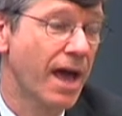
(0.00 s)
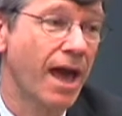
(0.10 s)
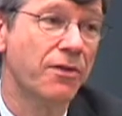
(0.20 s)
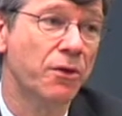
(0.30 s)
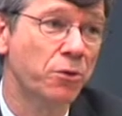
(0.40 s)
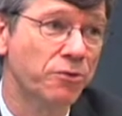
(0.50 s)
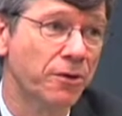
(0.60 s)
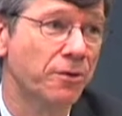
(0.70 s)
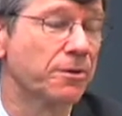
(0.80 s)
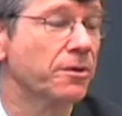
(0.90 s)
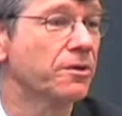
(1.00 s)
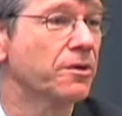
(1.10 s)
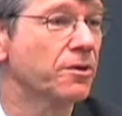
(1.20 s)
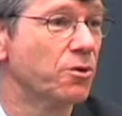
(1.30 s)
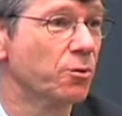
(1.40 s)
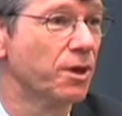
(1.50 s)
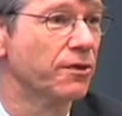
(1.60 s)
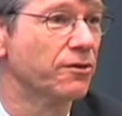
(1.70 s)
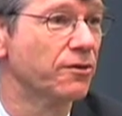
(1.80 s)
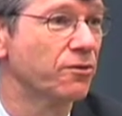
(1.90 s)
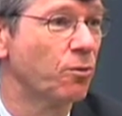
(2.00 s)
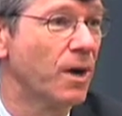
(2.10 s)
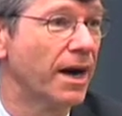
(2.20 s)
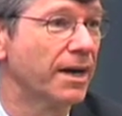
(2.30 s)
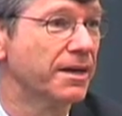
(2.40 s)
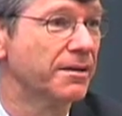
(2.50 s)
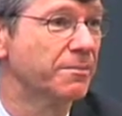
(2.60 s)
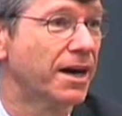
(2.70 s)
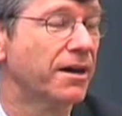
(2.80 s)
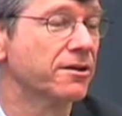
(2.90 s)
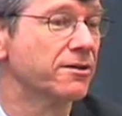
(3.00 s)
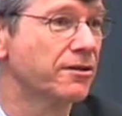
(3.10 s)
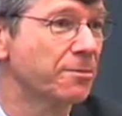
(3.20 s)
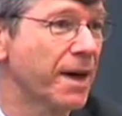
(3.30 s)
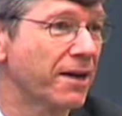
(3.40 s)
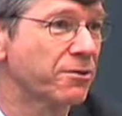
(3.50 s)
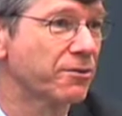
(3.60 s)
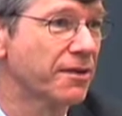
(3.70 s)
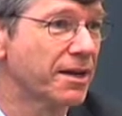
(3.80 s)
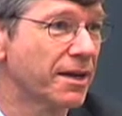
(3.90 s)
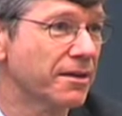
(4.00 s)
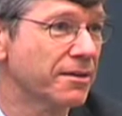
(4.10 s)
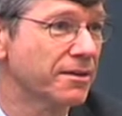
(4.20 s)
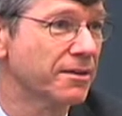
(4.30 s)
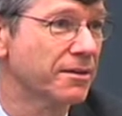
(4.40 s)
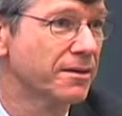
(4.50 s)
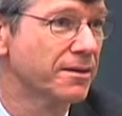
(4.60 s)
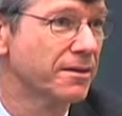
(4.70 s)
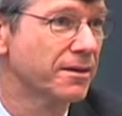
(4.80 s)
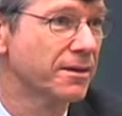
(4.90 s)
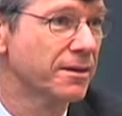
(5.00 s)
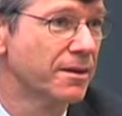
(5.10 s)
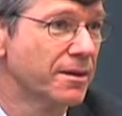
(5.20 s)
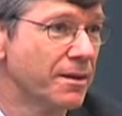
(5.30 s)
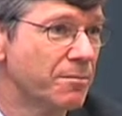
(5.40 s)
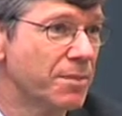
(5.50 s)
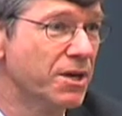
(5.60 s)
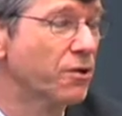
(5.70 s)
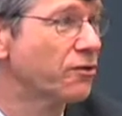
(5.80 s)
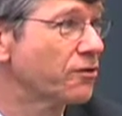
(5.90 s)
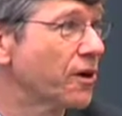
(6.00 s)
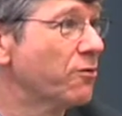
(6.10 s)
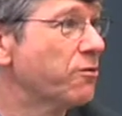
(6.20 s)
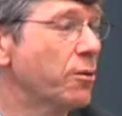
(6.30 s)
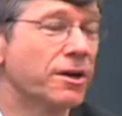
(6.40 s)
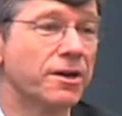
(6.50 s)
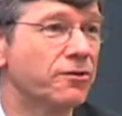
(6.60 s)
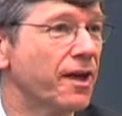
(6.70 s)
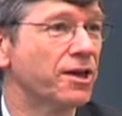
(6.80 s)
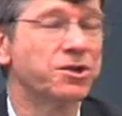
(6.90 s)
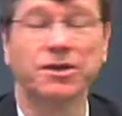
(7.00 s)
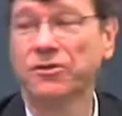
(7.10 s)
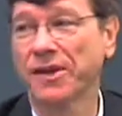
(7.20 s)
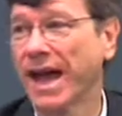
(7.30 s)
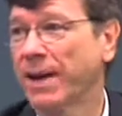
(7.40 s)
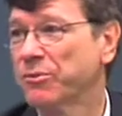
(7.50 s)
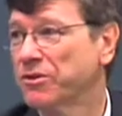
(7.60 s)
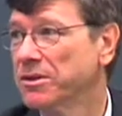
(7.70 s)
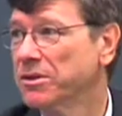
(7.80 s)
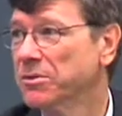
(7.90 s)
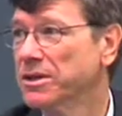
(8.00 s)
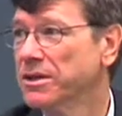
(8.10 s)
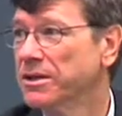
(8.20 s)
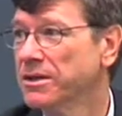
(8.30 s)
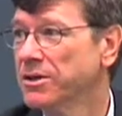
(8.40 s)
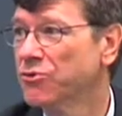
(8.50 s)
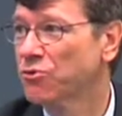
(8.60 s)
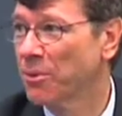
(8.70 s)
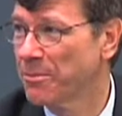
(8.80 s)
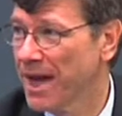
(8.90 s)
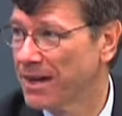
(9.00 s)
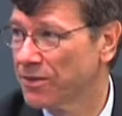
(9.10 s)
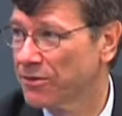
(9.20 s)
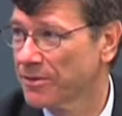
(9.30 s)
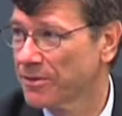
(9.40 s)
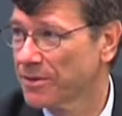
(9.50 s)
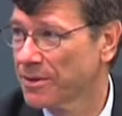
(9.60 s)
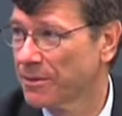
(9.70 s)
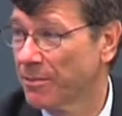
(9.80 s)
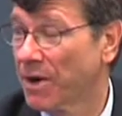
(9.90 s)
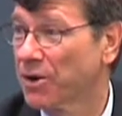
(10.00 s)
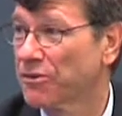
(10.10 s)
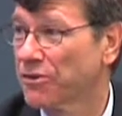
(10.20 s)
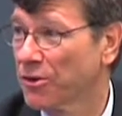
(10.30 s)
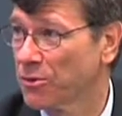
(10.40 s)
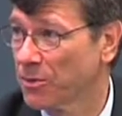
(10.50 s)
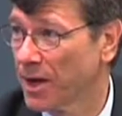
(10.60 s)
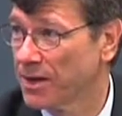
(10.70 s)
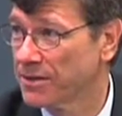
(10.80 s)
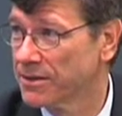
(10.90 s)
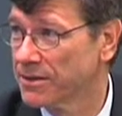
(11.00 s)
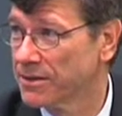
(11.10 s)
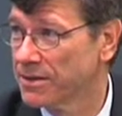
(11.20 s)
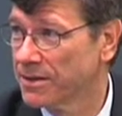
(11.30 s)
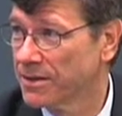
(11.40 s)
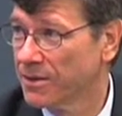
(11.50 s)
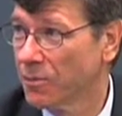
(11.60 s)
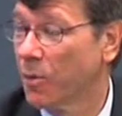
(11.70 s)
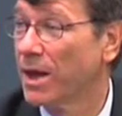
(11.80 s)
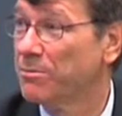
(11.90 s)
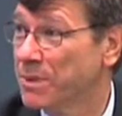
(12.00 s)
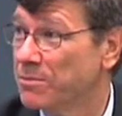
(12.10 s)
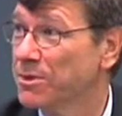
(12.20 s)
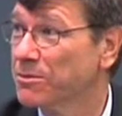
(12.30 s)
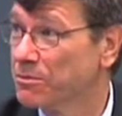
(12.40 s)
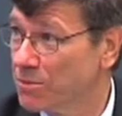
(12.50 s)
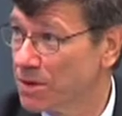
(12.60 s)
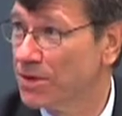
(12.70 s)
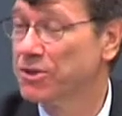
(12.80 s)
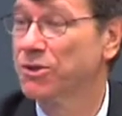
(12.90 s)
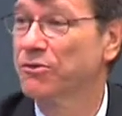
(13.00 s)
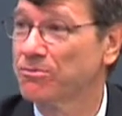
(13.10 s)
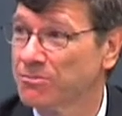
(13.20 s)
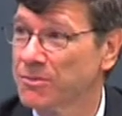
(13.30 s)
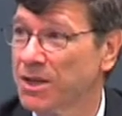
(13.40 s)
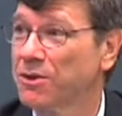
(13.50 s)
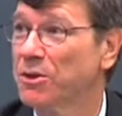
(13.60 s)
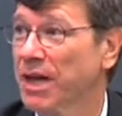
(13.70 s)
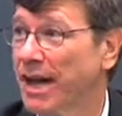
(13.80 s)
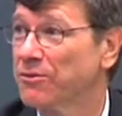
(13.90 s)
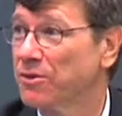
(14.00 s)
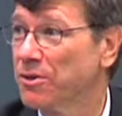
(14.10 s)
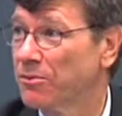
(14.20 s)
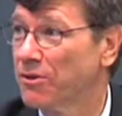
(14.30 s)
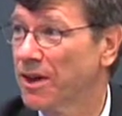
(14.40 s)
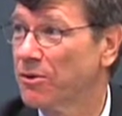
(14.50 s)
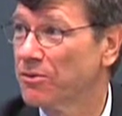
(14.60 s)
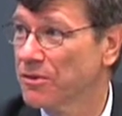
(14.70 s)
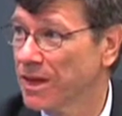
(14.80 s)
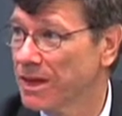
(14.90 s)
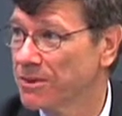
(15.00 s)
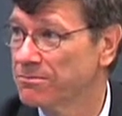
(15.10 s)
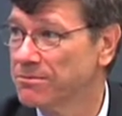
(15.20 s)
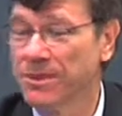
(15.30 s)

And those are the reasons why politics matters in the end. Because self-organization is absolutely tremendous. Markets are great when people really just can look after themselves and they can